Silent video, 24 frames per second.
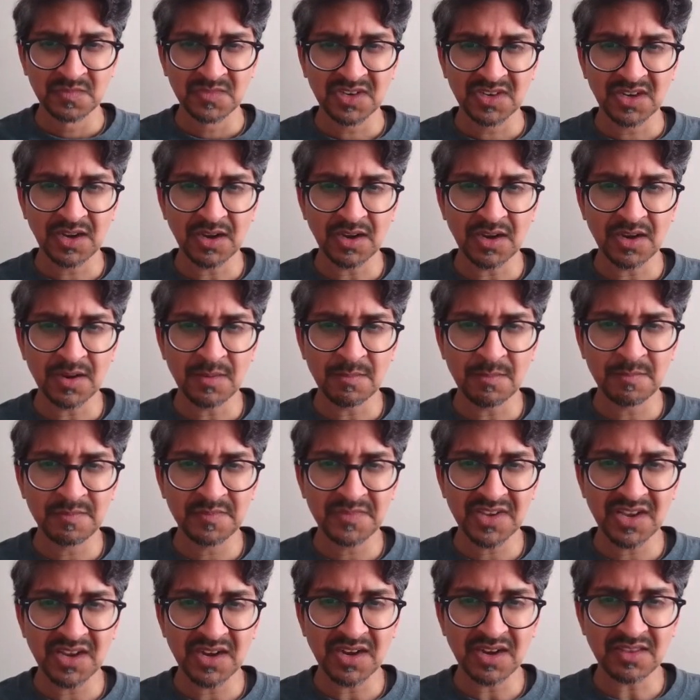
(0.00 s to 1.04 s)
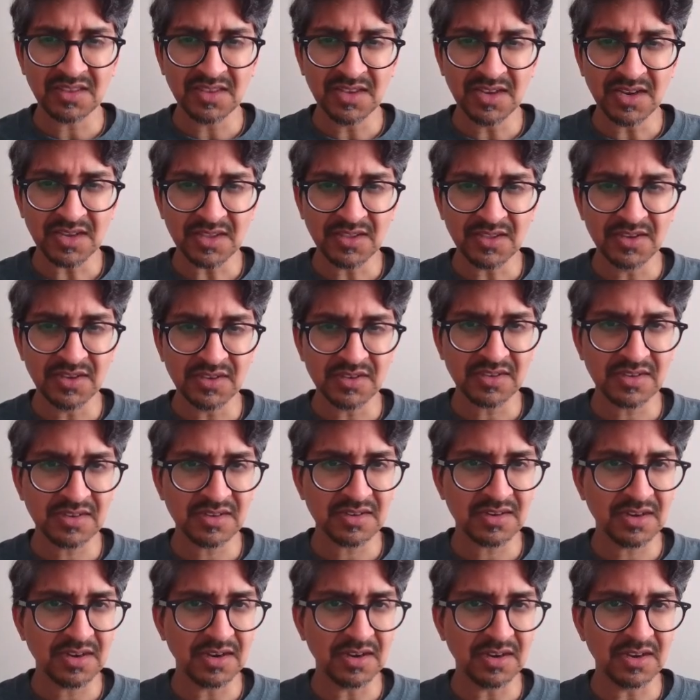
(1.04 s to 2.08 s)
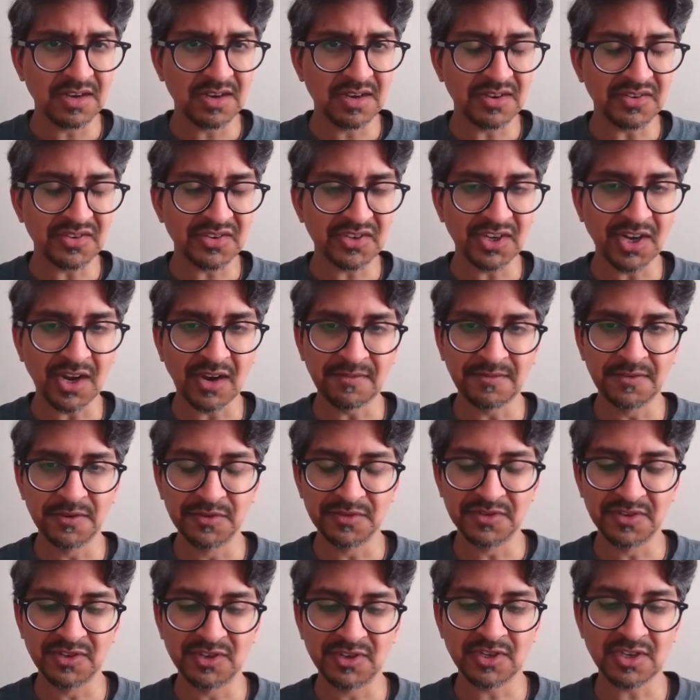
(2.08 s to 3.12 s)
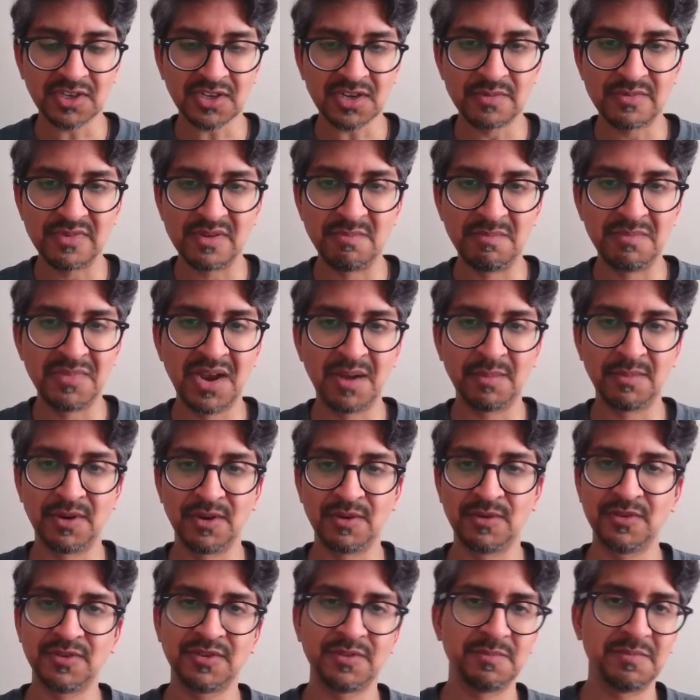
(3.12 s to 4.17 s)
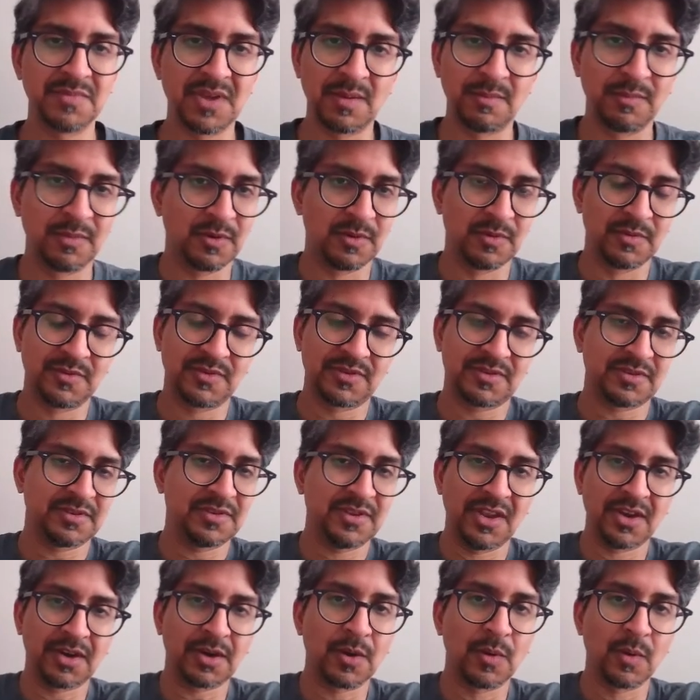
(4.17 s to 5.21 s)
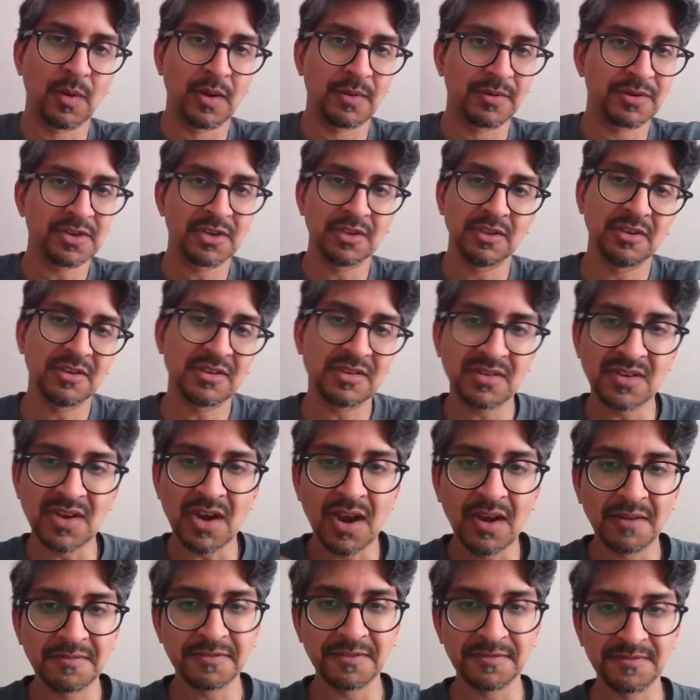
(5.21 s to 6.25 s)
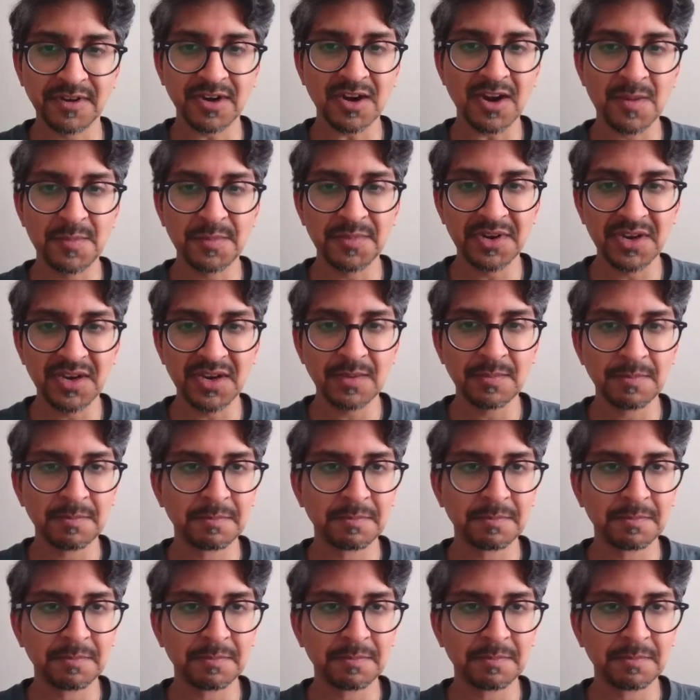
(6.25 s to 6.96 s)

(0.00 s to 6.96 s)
And I think this staff notes is just going to be memos that go out to the staff of a company.